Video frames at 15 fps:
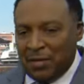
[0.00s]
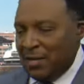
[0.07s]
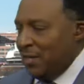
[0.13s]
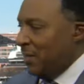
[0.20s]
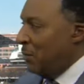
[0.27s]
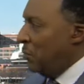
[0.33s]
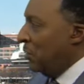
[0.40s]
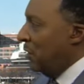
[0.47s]

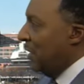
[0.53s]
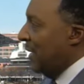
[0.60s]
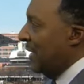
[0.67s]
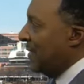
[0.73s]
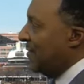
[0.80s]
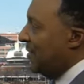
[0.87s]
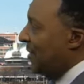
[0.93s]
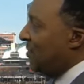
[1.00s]
And then we're looking
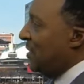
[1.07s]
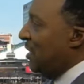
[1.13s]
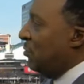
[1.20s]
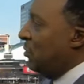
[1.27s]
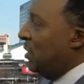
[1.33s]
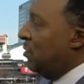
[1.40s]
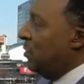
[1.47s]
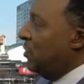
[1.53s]
at
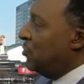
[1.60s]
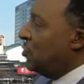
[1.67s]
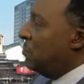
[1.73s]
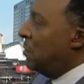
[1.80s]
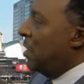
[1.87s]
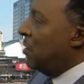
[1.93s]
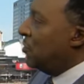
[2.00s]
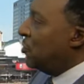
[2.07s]
63 degrees
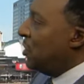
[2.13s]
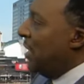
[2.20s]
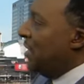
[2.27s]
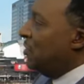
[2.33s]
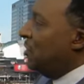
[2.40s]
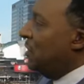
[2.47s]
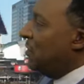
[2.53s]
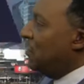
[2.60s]
tomorrow.
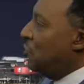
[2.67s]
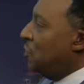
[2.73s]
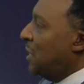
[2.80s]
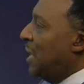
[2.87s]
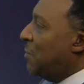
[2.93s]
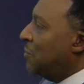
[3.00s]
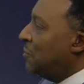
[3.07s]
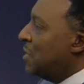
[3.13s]
Slight chance of
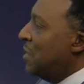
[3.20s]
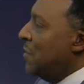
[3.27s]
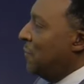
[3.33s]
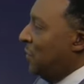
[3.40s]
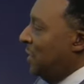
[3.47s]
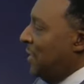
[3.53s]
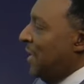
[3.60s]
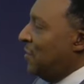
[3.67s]
showers
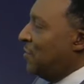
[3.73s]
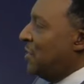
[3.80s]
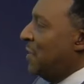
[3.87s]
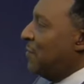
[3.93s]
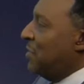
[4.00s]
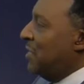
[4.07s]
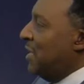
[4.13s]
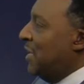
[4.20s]
for the next
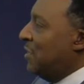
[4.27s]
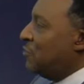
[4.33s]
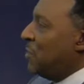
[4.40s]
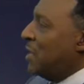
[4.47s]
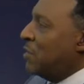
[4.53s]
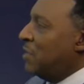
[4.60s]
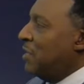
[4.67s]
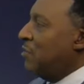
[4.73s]
seven days,
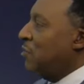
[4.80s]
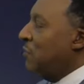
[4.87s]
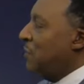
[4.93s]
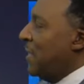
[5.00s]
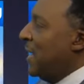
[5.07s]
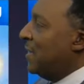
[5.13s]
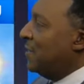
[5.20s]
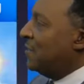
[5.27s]
right on into
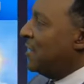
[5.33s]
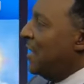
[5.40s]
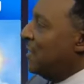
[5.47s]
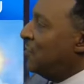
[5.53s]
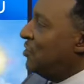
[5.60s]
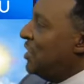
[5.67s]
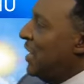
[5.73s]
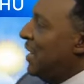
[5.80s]

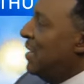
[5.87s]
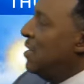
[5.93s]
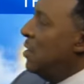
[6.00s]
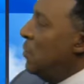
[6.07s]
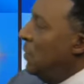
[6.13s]
Valentine's Day.